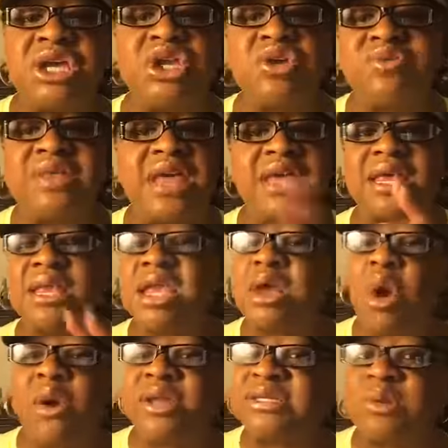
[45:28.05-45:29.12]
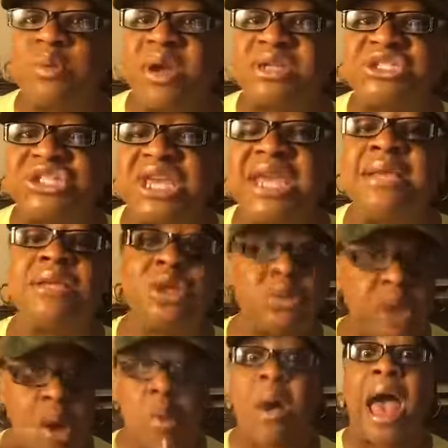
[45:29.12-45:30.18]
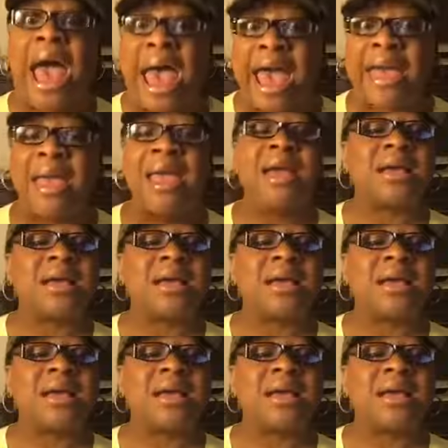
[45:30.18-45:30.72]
you thinking he going somewhere cheating. You know why?